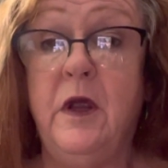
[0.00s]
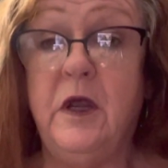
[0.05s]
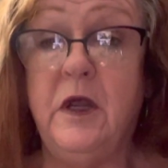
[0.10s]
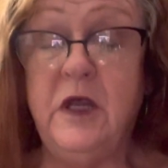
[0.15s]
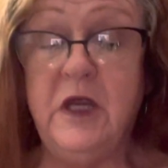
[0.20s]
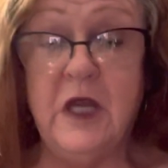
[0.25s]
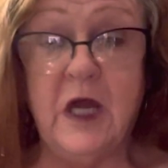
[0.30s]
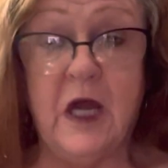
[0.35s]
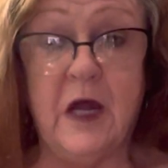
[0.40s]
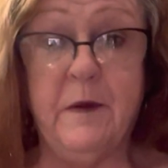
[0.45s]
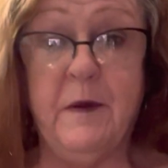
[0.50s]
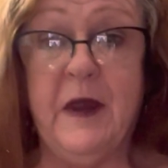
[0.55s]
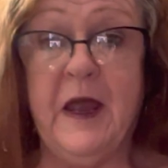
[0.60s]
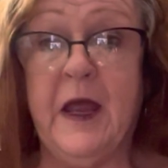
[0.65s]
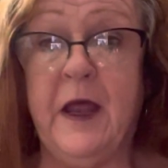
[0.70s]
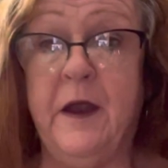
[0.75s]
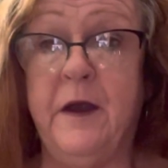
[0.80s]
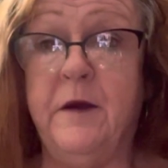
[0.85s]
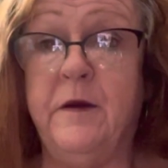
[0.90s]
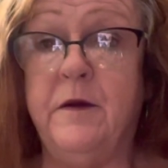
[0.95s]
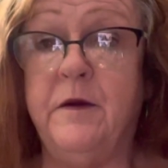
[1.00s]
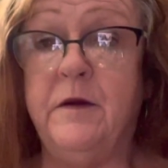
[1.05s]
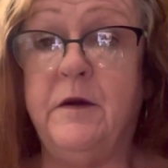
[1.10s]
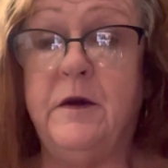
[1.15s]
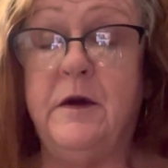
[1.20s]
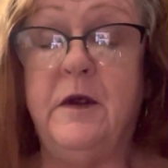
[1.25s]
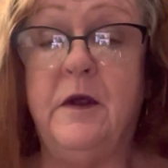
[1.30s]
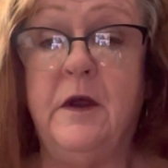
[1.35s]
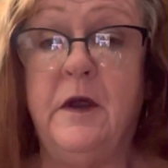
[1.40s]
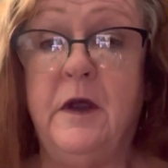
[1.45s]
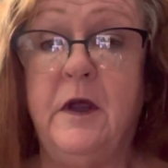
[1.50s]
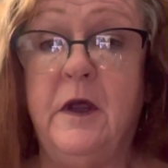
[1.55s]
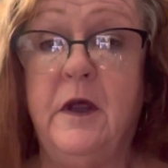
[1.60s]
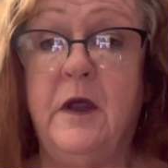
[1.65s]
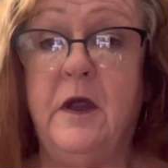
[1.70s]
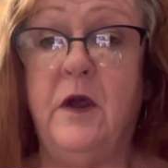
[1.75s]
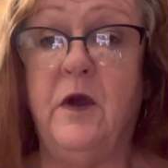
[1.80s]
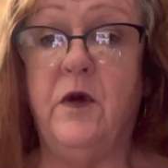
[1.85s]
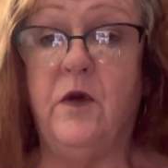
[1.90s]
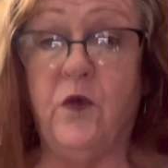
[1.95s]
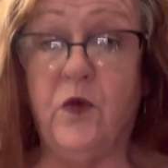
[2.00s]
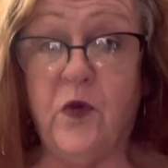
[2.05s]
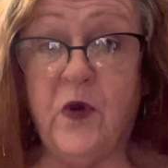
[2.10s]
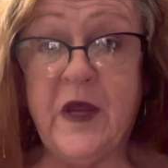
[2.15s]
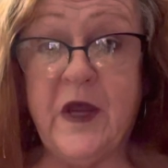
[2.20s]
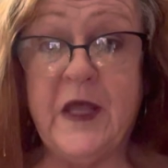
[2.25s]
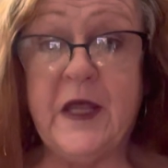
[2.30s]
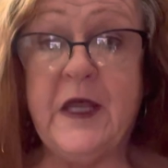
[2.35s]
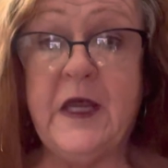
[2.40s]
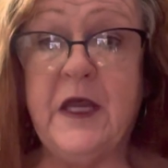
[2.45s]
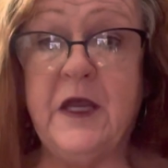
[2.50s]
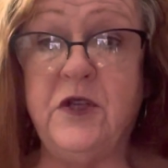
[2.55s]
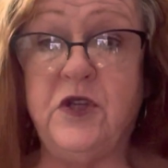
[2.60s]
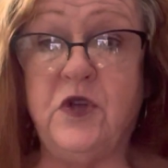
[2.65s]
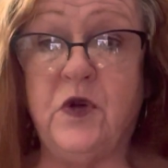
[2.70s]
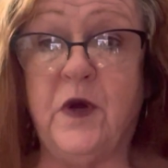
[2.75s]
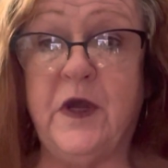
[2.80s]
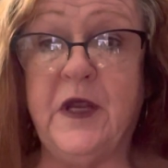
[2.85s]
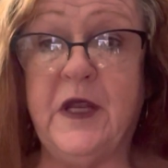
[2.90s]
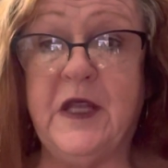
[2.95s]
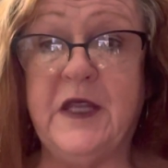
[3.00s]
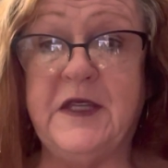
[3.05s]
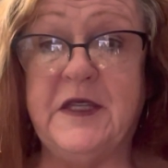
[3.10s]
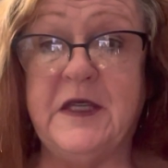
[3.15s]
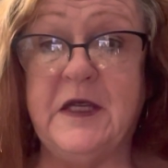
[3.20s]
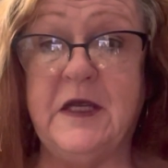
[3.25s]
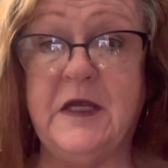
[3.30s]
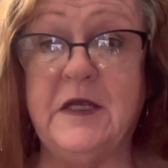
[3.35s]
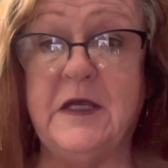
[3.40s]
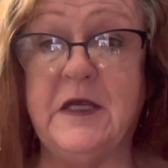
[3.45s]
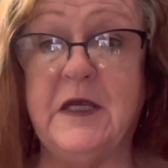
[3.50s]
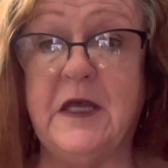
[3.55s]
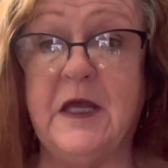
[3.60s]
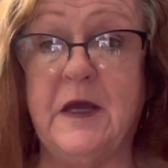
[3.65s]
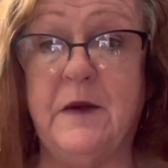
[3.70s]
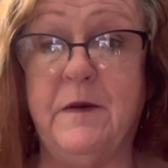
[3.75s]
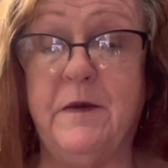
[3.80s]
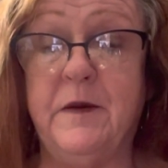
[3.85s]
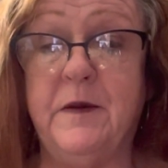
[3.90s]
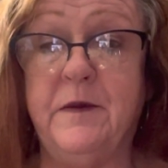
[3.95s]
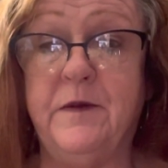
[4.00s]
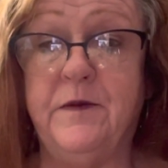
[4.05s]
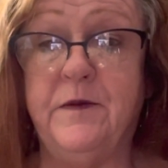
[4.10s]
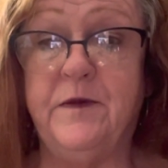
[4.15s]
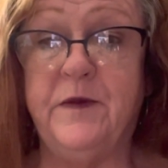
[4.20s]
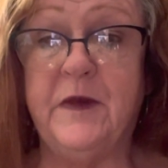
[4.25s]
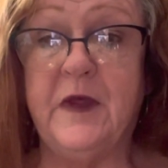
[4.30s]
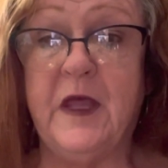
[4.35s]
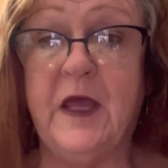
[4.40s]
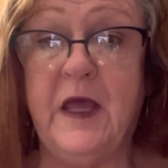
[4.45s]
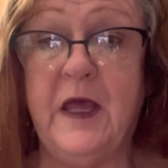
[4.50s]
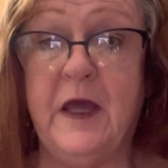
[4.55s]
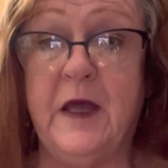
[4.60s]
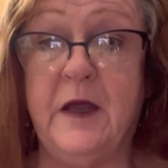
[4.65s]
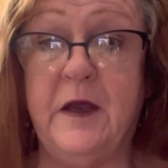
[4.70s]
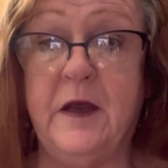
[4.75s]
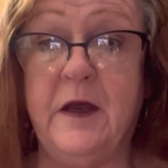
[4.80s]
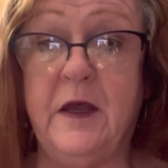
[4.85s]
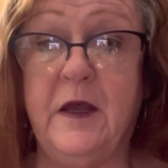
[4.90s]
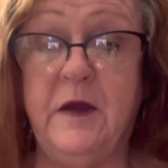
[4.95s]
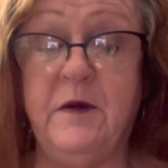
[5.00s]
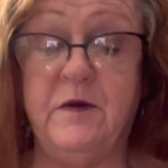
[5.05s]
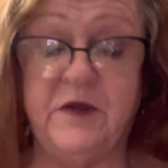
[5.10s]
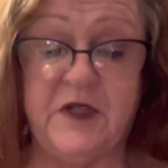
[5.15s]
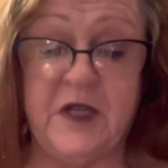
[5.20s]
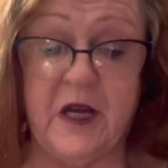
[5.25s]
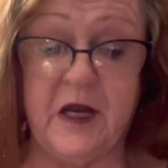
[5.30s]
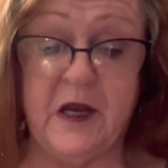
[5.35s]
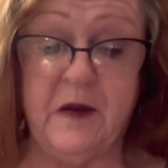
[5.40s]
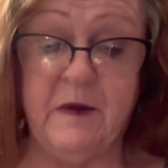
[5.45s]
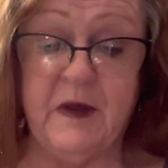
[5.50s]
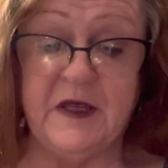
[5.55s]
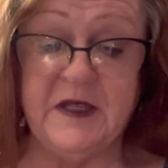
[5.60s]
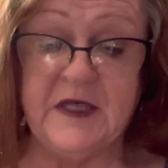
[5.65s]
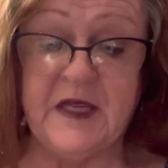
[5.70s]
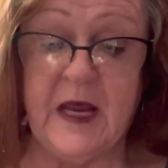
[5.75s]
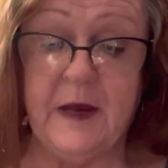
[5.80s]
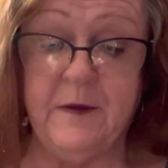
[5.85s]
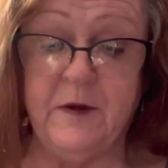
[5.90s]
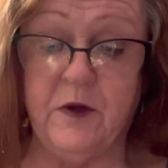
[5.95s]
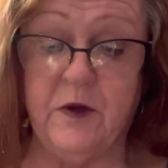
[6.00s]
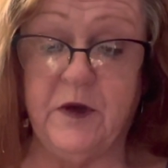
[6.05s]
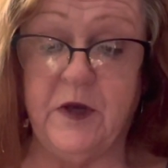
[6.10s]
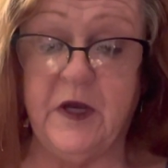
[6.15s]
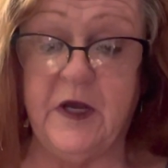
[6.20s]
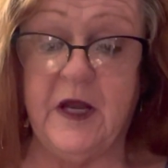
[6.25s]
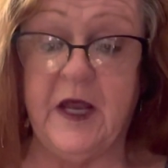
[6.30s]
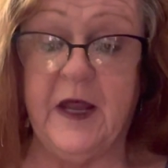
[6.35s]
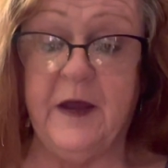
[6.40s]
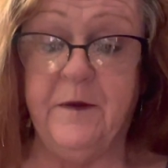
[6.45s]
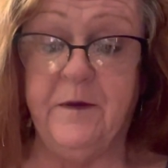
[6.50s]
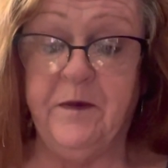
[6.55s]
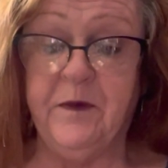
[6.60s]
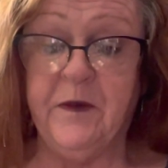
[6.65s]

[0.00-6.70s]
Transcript: young man, really enjoyed listening to him. And he was talking about Samuel today.